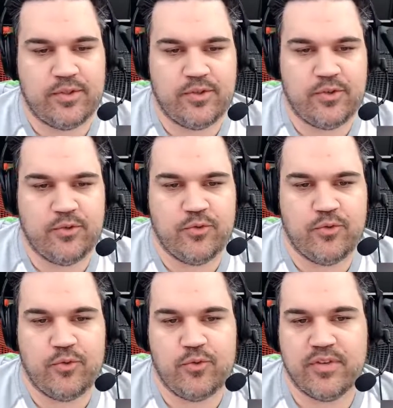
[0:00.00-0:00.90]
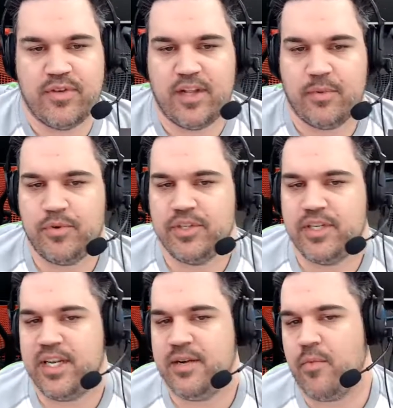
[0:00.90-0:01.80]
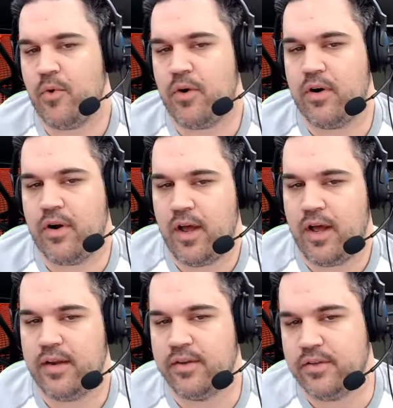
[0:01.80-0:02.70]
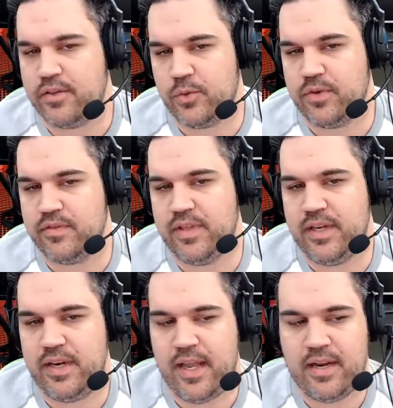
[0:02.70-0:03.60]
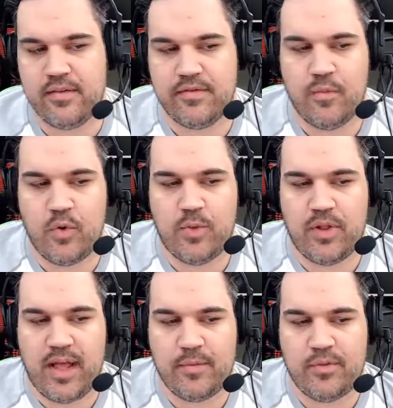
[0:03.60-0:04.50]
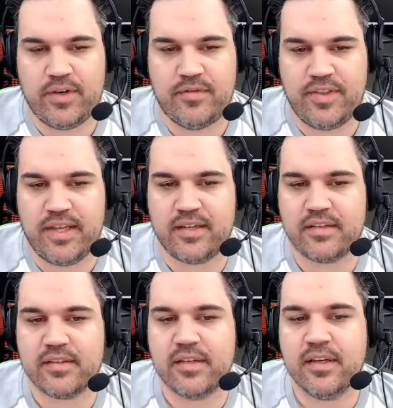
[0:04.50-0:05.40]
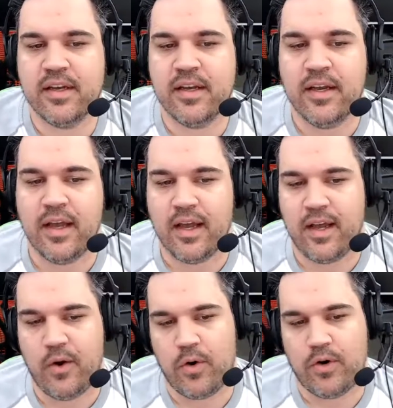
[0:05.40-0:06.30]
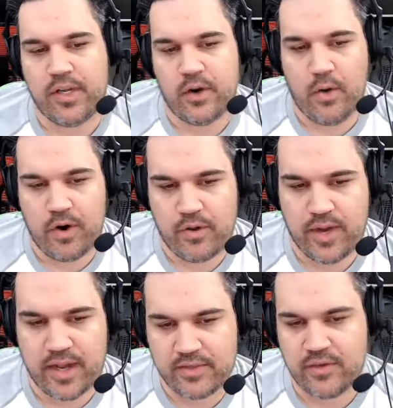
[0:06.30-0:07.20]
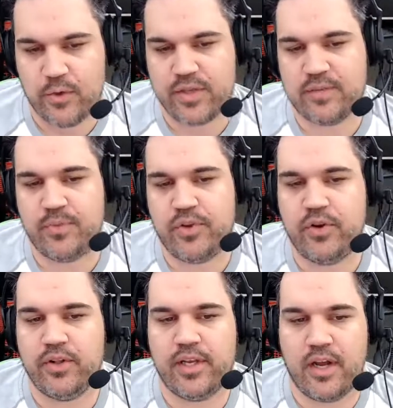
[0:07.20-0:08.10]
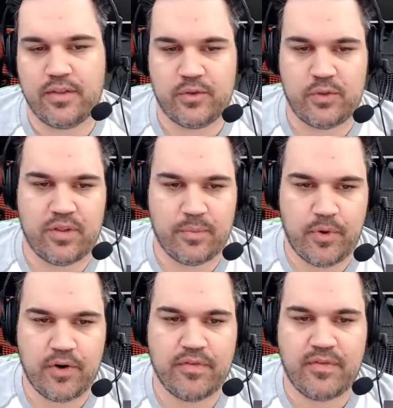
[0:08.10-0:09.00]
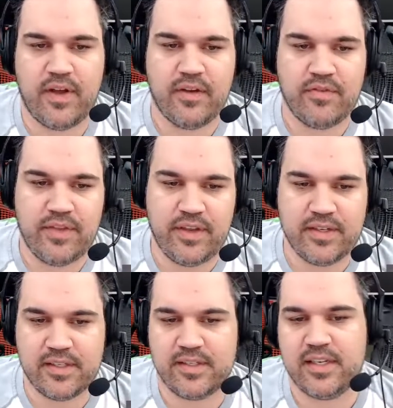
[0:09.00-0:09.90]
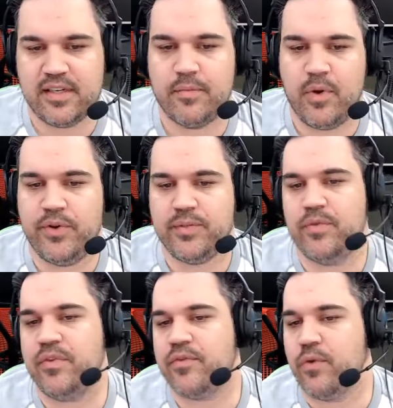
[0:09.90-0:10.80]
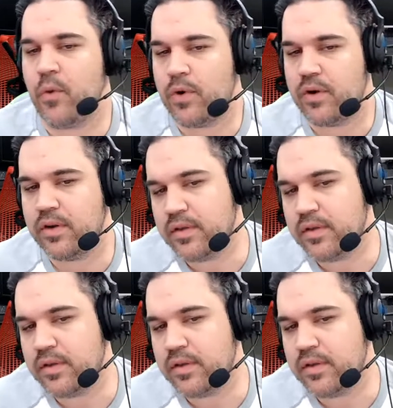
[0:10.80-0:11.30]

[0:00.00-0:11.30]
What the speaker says: do developers need more on sort of the native mobile hybrid of things? Or are you guys focused purely on sort of the perf of the existing components moving forward?